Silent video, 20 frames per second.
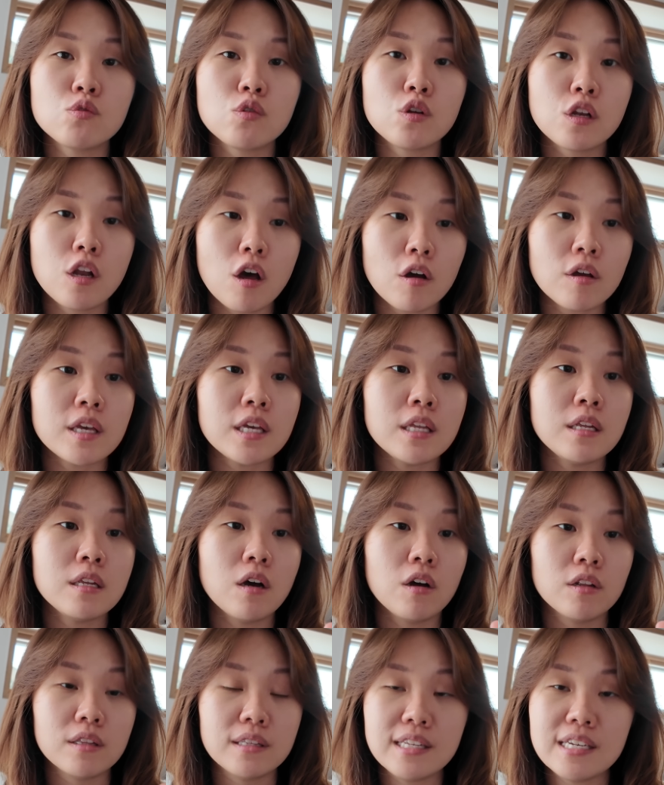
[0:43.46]
you lock in
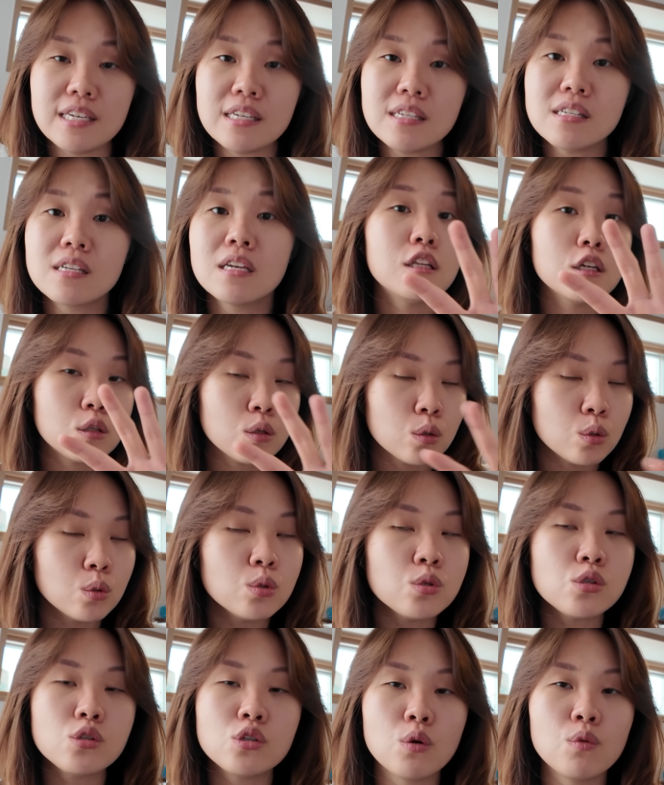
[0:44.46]
on these, the
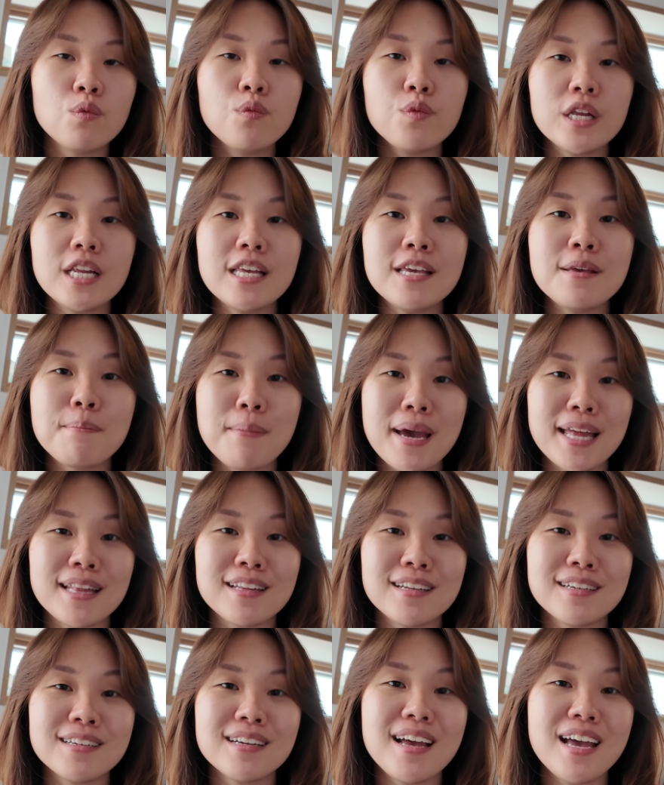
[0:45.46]
tools don't really
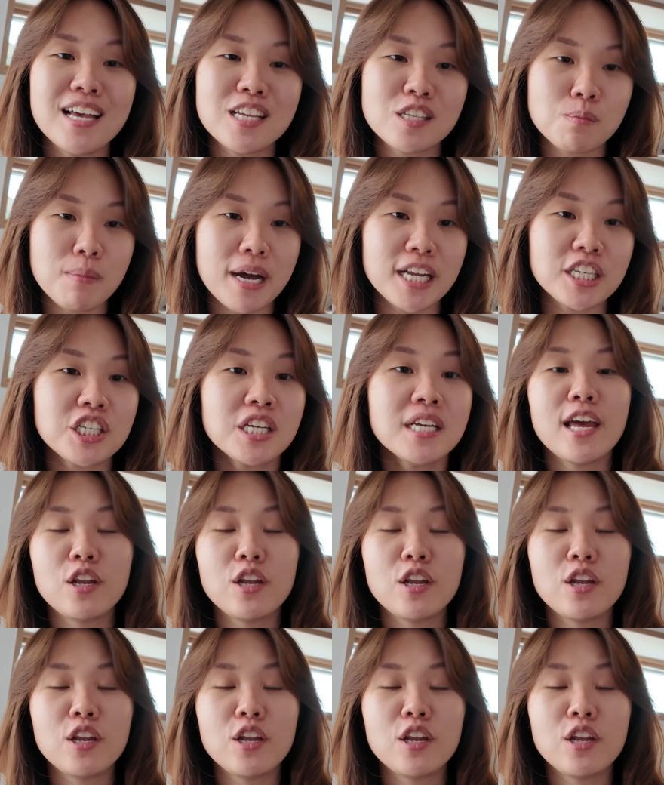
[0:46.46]
matter as much.